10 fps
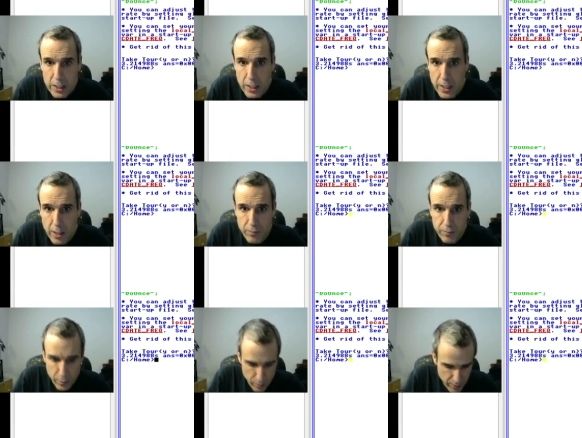Now if
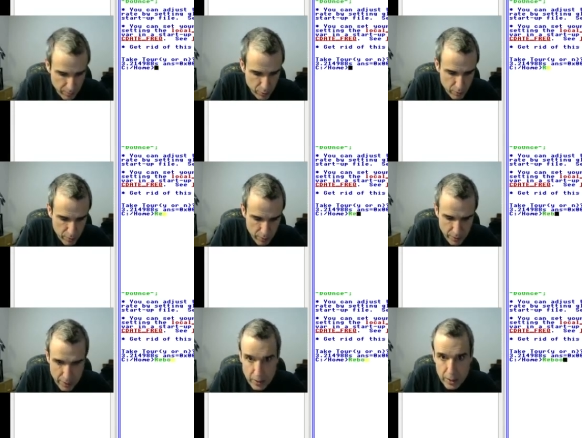we reboot,
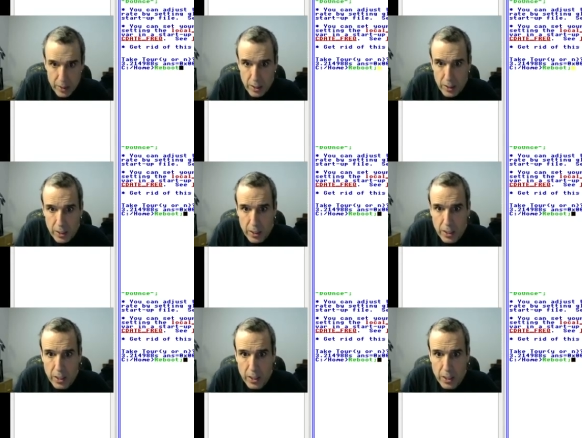it